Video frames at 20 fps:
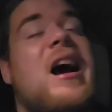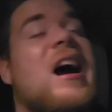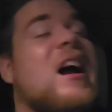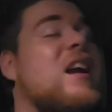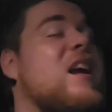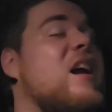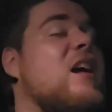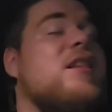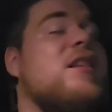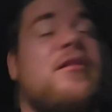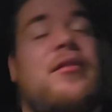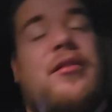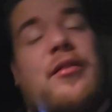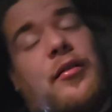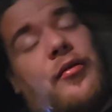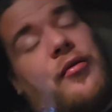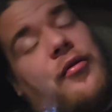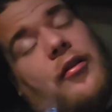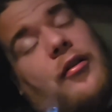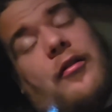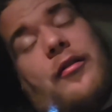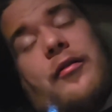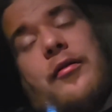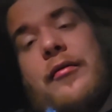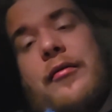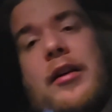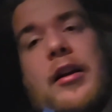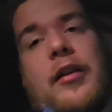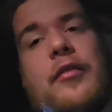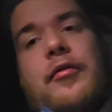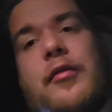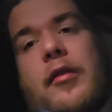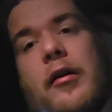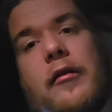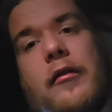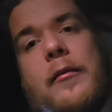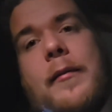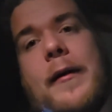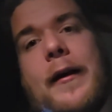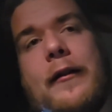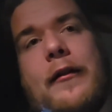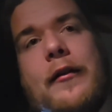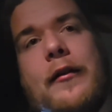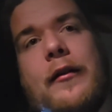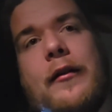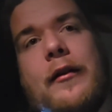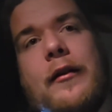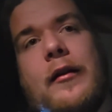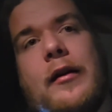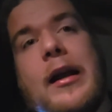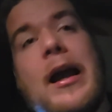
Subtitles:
I can't use those photos of when I was 300 pounds.